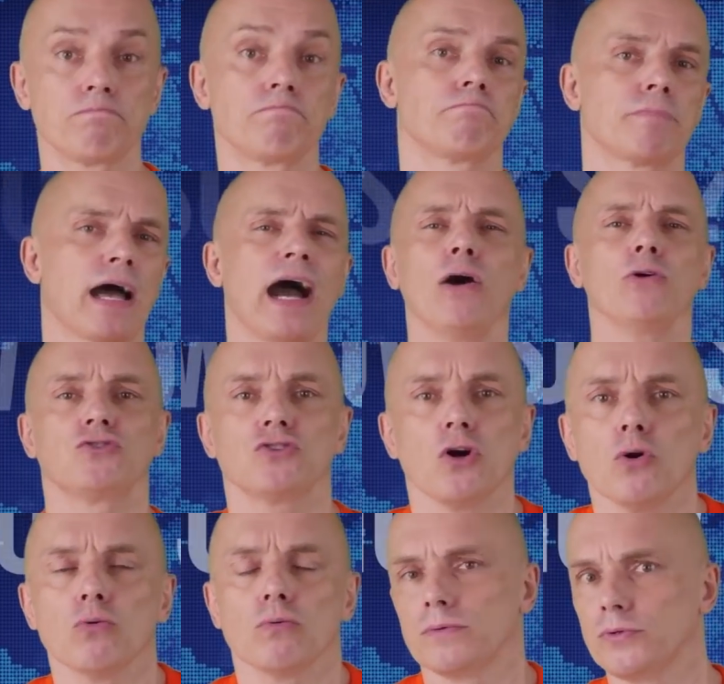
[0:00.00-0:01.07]
How
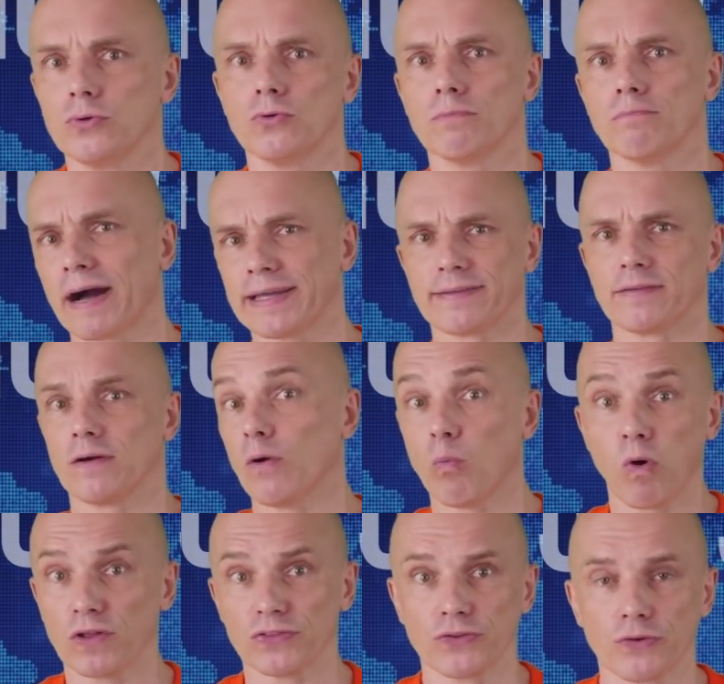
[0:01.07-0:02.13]
so, you might
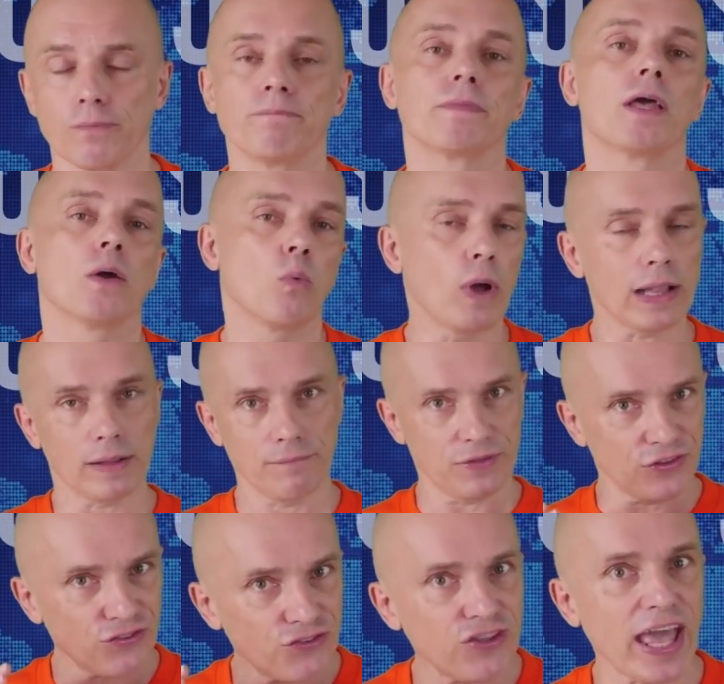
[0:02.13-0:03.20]
wonder? Well, the
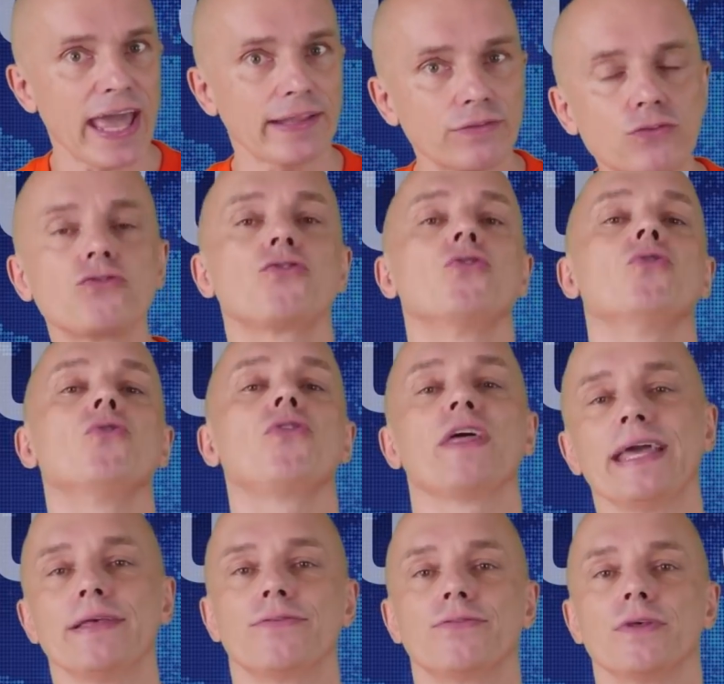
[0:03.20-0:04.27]
sad truth
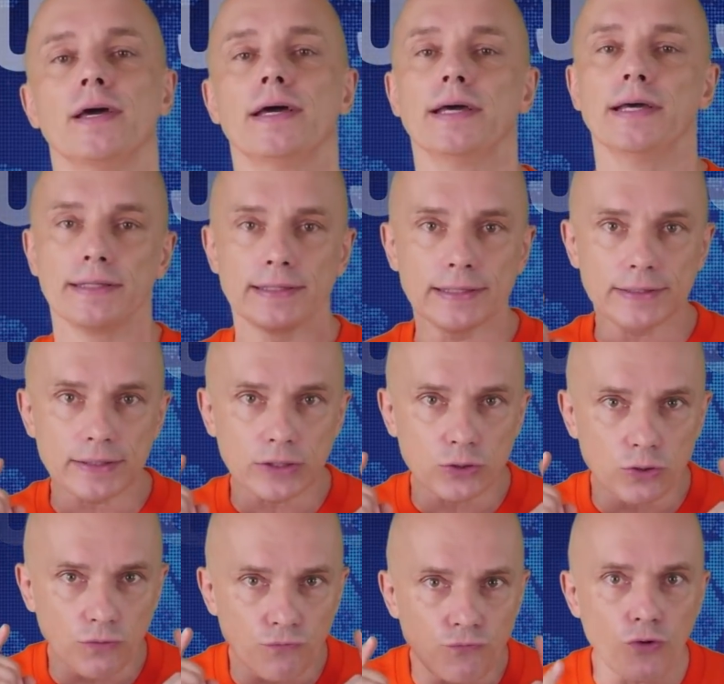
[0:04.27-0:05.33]
is that
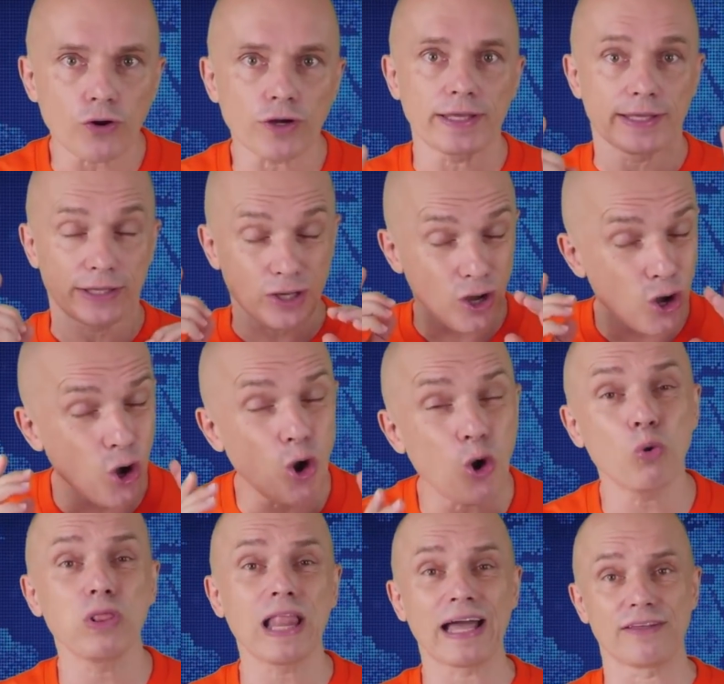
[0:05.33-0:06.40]
you're working your
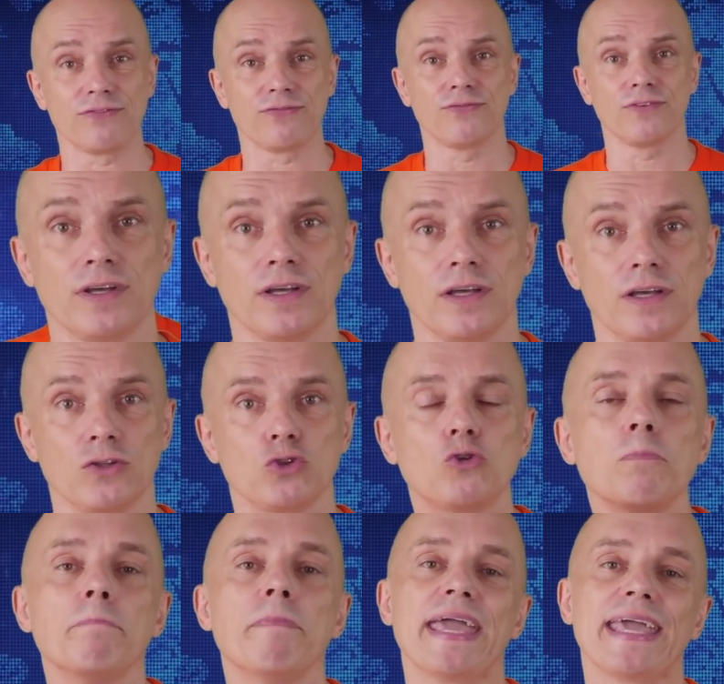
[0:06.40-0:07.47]
whole life to
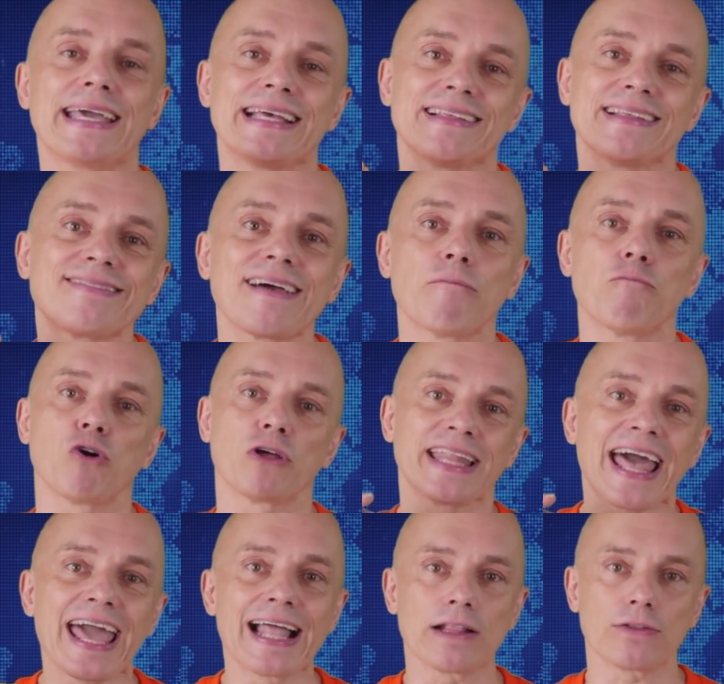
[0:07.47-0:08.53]
make
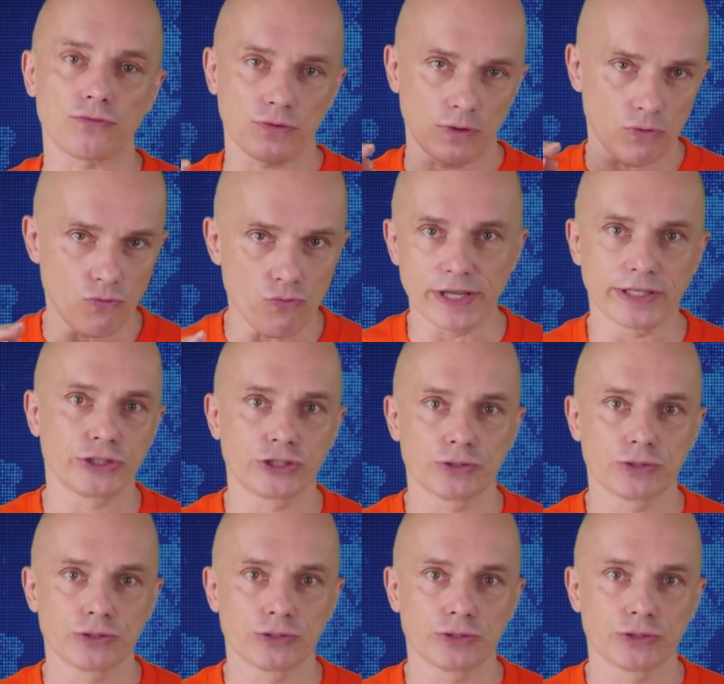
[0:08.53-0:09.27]
someone else rich.